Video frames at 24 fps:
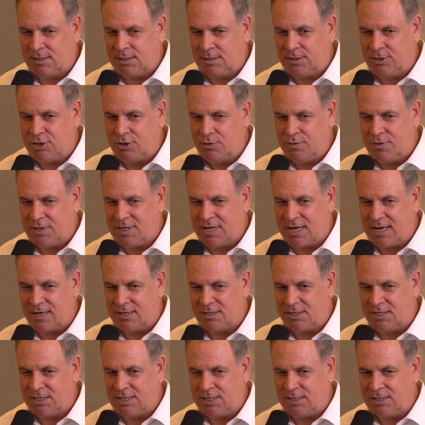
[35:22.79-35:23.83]

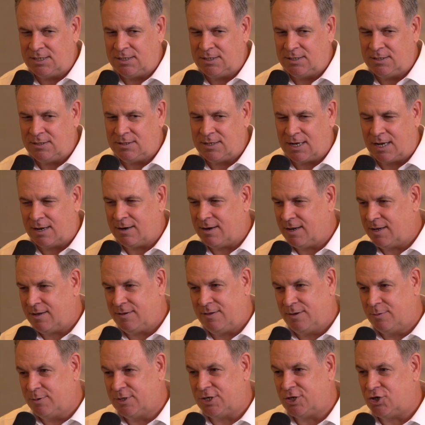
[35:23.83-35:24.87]
2000.
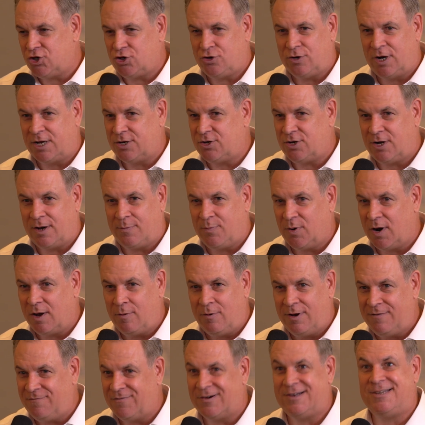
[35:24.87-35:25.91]
There was a stretch I probably
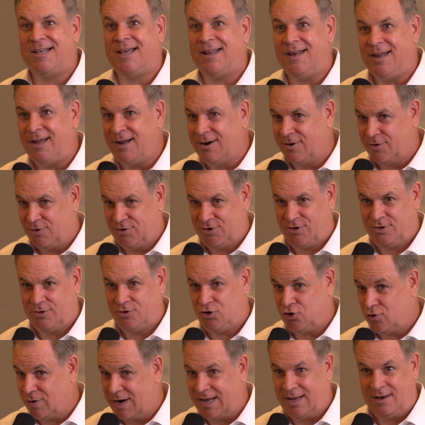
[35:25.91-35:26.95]
went for 10 years
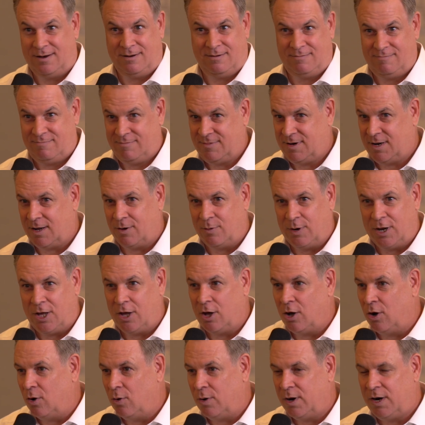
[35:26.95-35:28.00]
straight. Right. I would
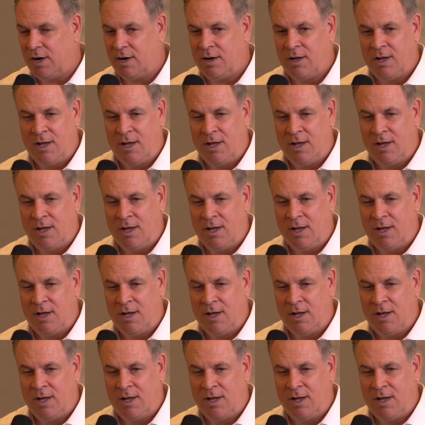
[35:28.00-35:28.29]
go and